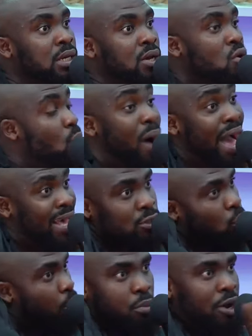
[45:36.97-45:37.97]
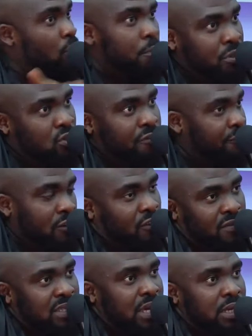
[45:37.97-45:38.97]
Yep. Why has homeboy not been to the front
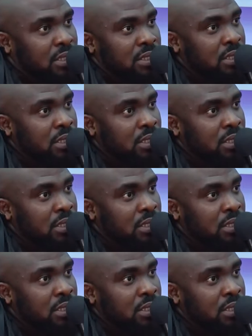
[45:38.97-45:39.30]
of the Senate?